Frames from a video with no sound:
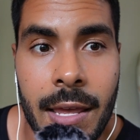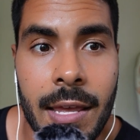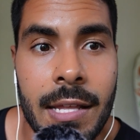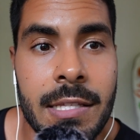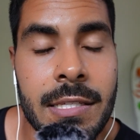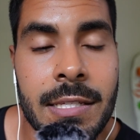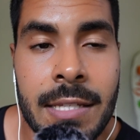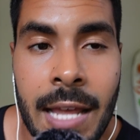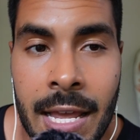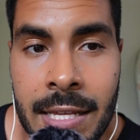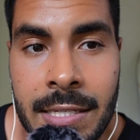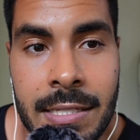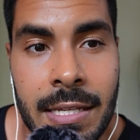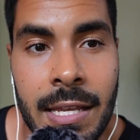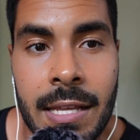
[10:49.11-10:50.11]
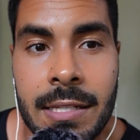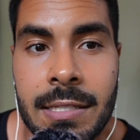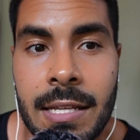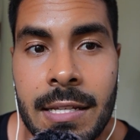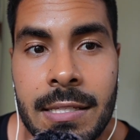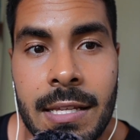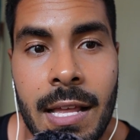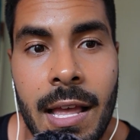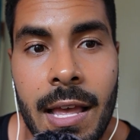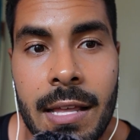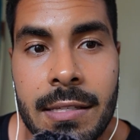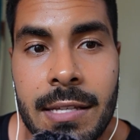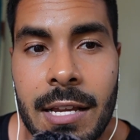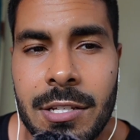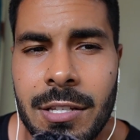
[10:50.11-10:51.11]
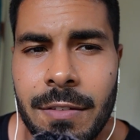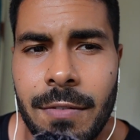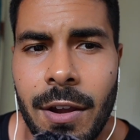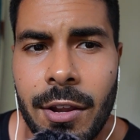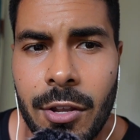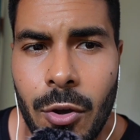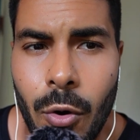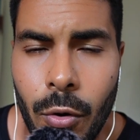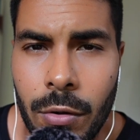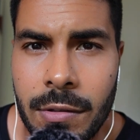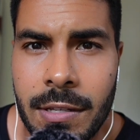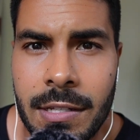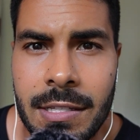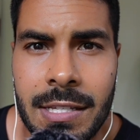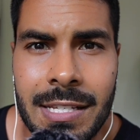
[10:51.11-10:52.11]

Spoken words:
It's nice. It's actually very cold.